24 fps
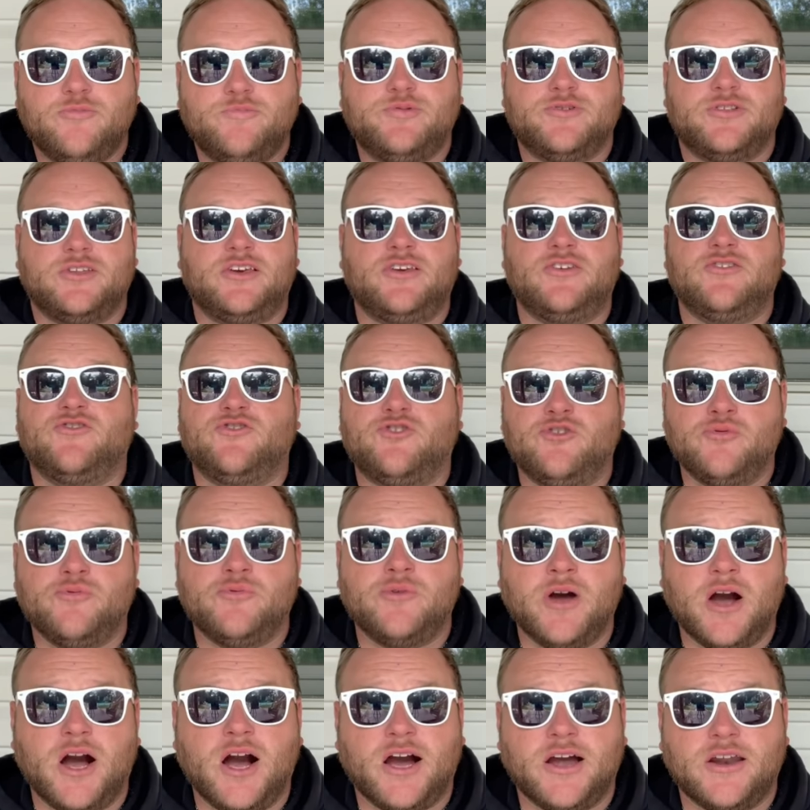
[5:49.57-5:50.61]
Please do
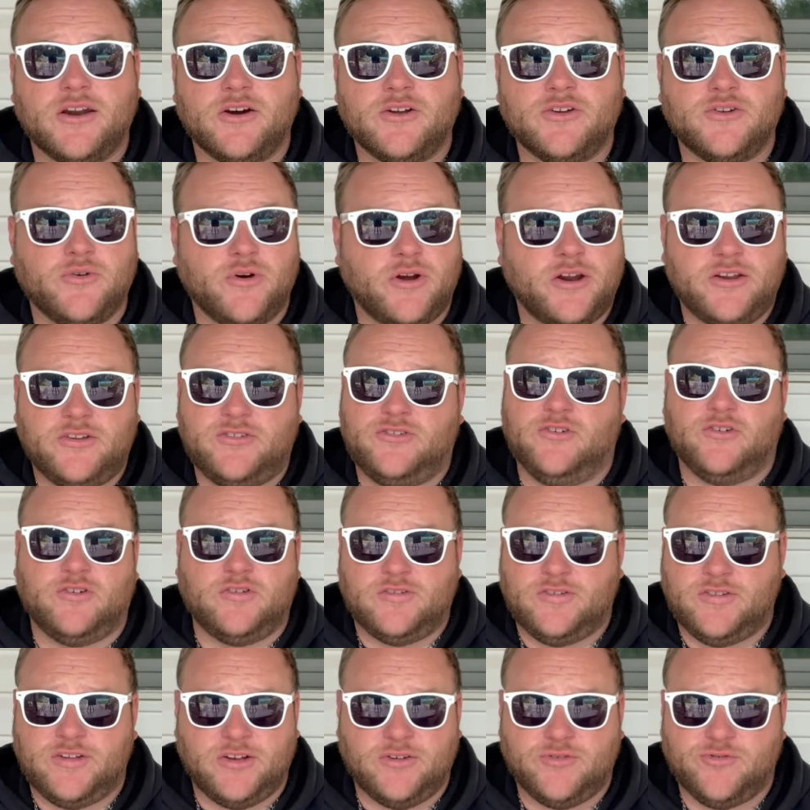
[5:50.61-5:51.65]
not, under any
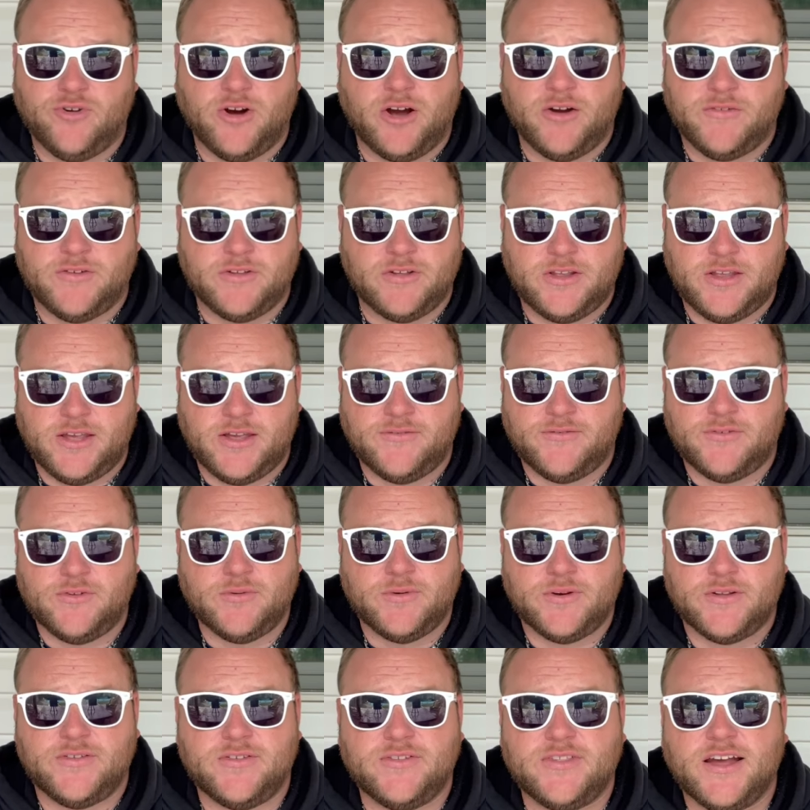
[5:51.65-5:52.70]
circumstance, drive under the
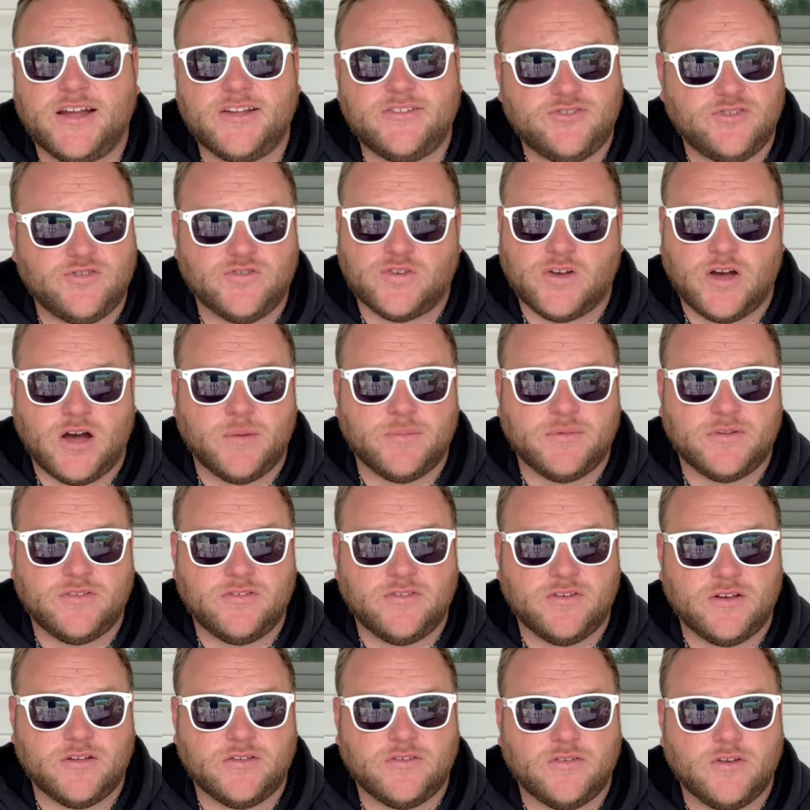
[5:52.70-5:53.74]
influence. That's just common
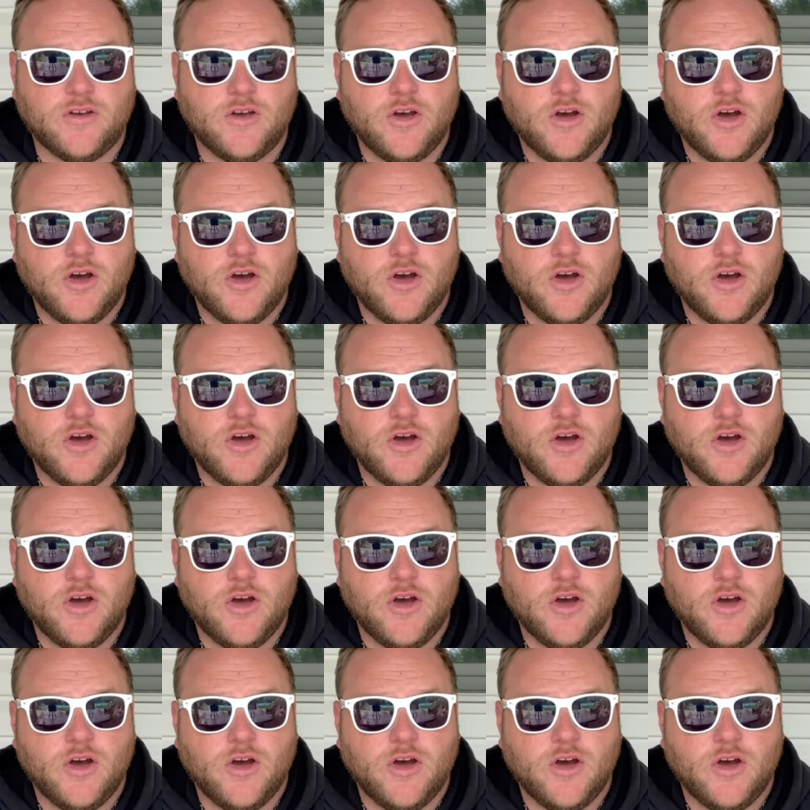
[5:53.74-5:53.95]
sense.